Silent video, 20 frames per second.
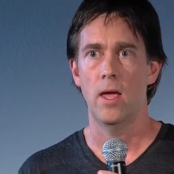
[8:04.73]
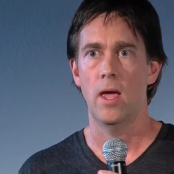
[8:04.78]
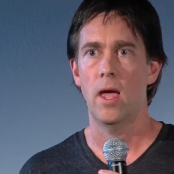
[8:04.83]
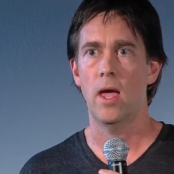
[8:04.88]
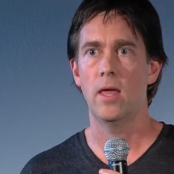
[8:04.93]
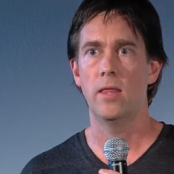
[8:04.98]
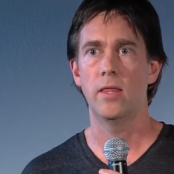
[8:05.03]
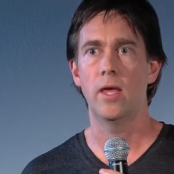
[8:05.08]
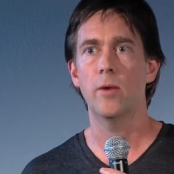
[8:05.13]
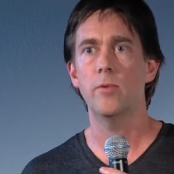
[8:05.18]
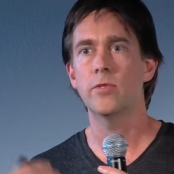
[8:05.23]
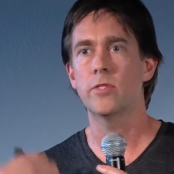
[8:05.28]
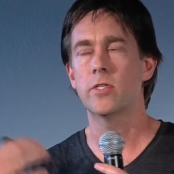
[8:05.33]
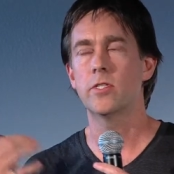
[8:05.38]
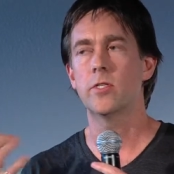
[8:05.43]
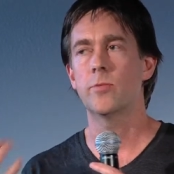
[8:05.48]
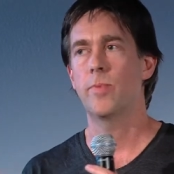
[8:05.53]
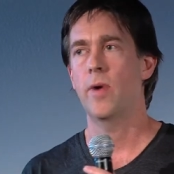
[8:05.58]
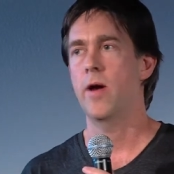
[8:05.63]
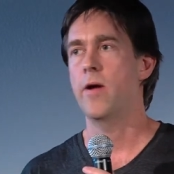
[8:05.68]
And that was
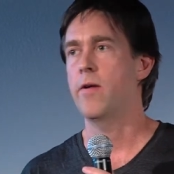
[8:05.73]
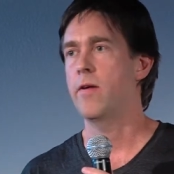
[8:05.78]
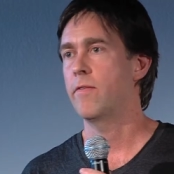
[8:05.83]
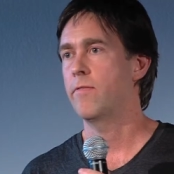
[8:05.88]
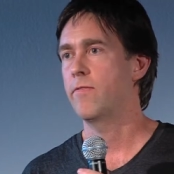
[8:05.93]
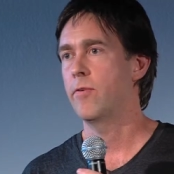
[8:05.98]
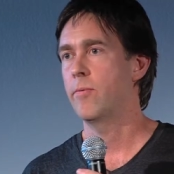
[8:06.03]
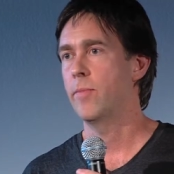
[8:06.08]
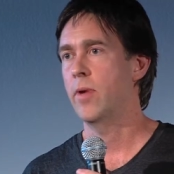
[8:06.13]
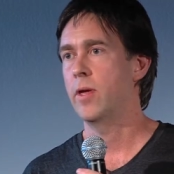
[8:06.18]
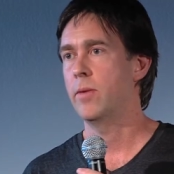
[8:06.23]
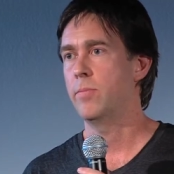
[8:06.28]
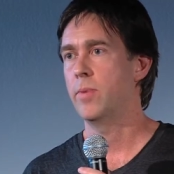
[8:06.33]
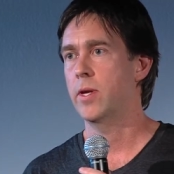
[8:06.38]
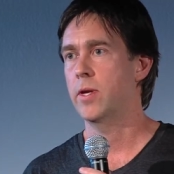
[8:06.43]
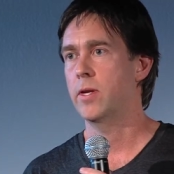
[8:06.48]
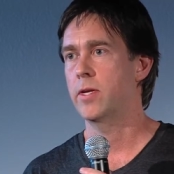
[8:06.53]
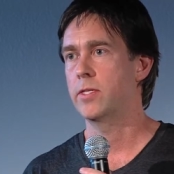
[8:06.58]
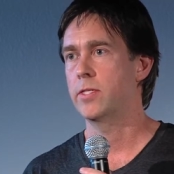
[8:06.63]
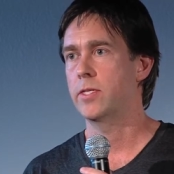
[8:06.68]
inspiring for me
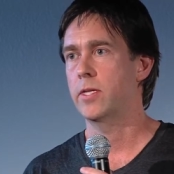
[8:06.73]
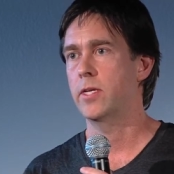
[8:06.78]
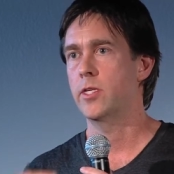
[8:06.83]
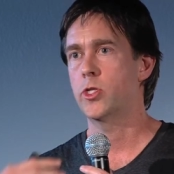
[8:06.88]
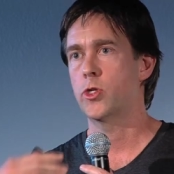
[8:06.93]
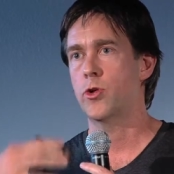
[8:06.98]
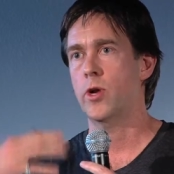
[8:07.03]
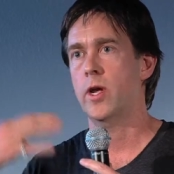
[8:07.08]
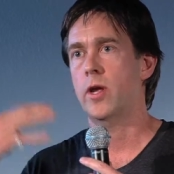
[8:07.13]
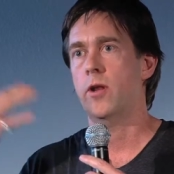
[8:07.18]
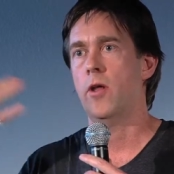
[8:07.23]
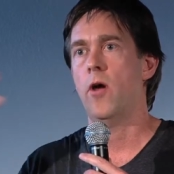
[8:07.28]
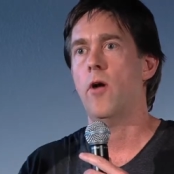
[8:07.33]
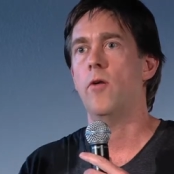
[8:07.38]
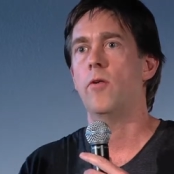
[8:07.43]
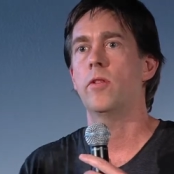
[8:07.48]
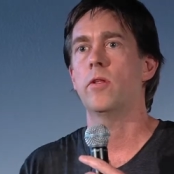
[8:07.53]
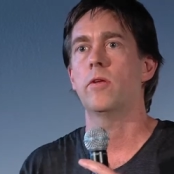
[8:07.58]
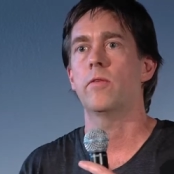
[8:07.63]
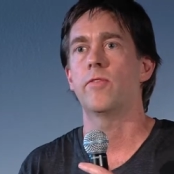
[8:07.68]
because it triggered a
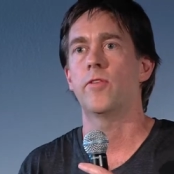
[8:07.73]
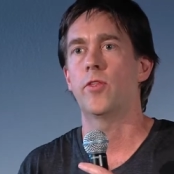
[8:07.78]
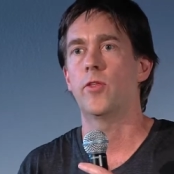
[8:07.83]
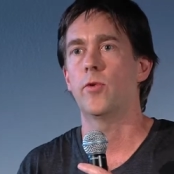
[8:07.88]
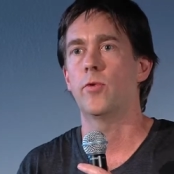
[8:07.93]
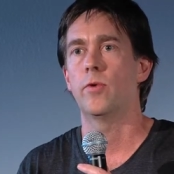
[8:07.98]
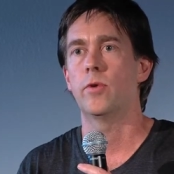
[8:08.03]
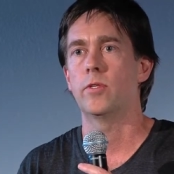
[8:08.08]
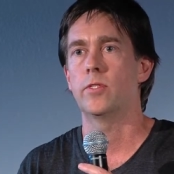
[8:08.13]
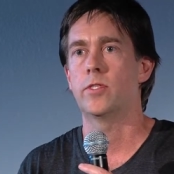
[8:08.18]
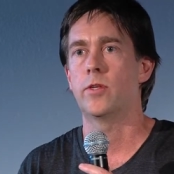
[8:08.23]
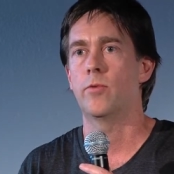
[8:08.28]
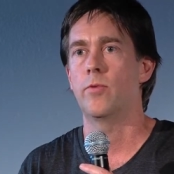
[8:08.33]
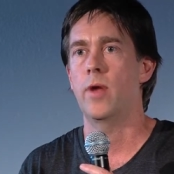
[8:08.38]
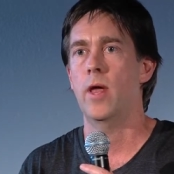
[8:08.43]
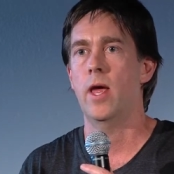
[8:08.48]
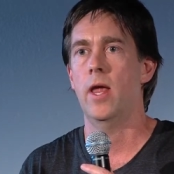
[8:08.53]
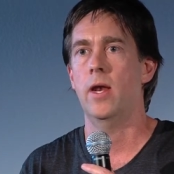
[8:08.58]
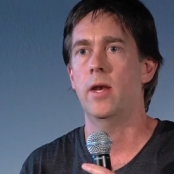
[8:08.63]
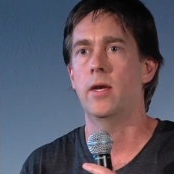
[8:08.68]
whole lot of thoughts
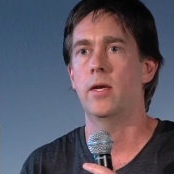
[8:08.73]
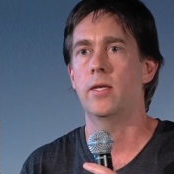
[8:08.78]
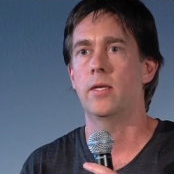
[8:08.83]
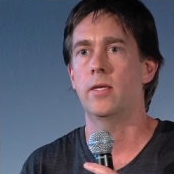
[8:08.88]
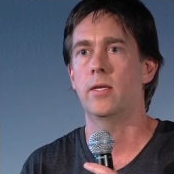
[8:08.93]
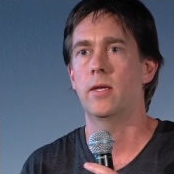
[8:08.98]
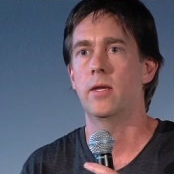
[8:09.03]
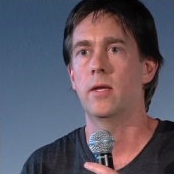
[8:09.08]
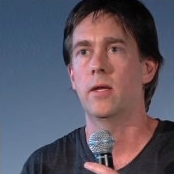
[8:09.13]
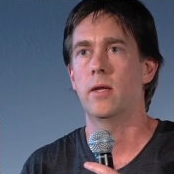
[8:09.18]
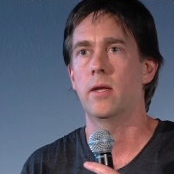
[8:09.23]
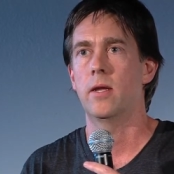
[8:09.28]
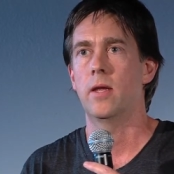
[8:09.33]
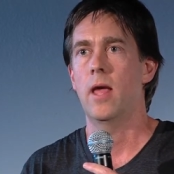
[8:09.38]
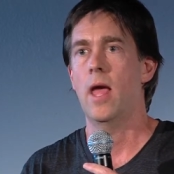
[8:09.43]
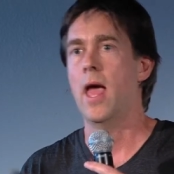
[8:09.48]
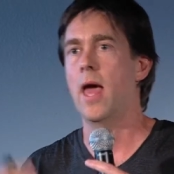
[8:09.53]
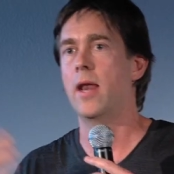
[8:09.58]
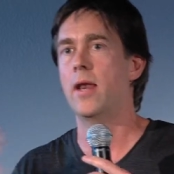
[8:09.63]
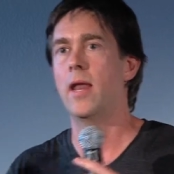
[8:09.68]
around
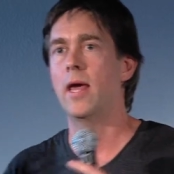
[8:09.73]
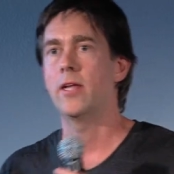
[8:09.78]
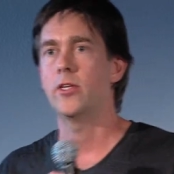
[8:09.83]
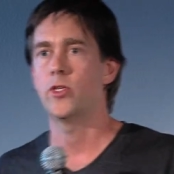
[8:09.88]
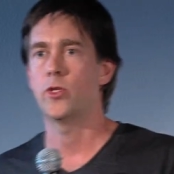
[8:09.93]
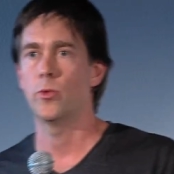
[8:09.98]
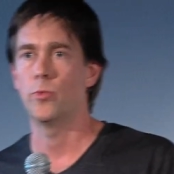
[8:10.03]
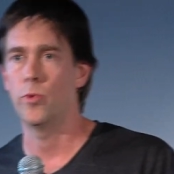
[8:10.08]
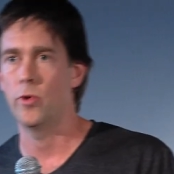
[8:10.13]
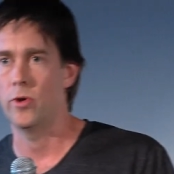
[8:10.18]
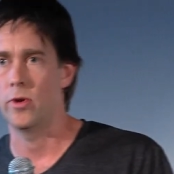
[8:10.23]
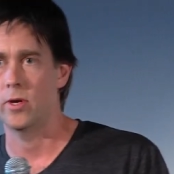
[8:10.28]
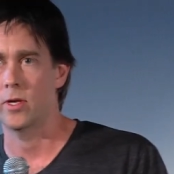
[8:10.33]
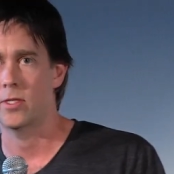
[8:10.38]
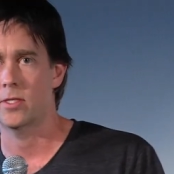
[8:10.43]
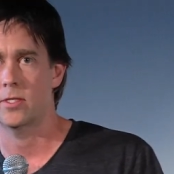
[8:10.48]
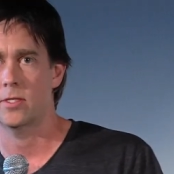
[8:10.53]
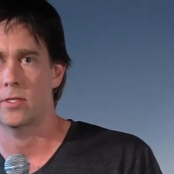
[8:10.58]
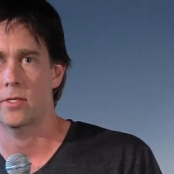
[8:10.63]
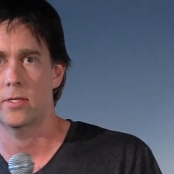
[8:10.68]
how nature
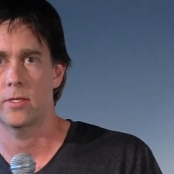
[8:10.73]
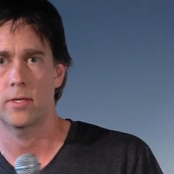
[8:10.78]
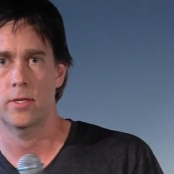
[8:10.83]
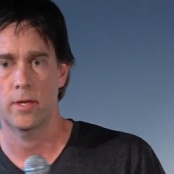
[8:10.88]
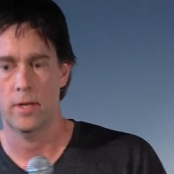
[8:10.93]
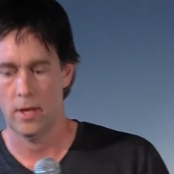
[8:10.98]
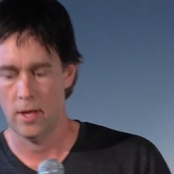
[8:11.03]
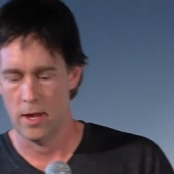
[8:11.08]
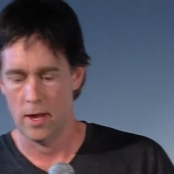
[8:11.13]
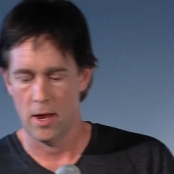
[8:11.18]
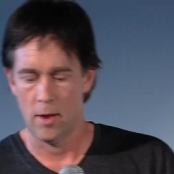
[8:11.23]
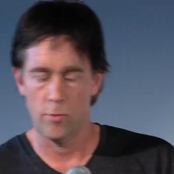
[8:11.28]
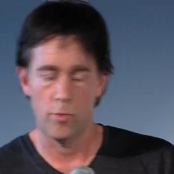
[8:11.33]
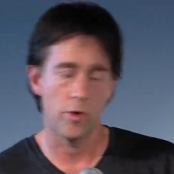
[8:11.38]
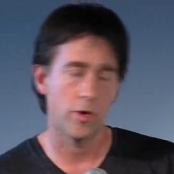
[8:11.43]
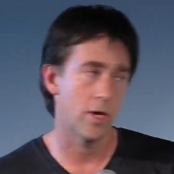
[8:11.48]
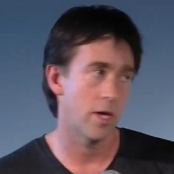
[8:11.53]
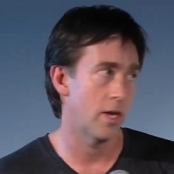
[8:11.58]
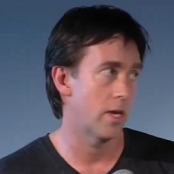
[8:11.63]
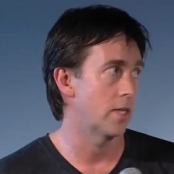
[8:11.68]
works. And
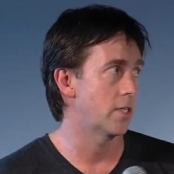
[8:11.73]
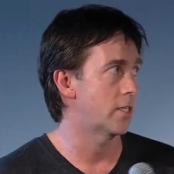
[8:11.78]
we'll get